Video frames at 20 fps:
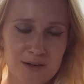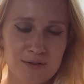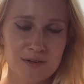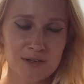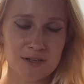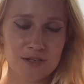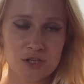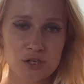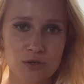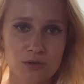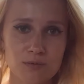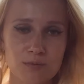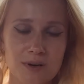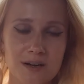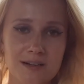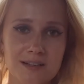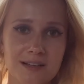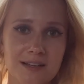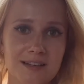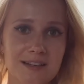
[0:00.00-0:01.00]
a really short
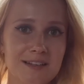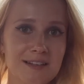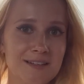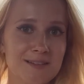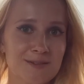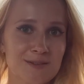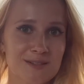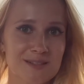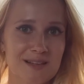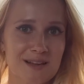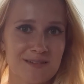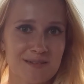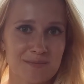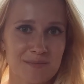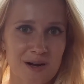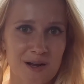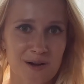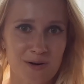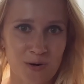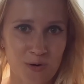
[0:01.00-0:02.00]
one, and I need to stay with
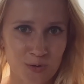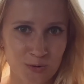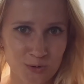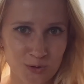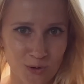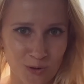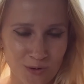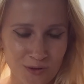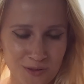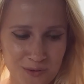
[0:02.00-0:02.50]
my old dog.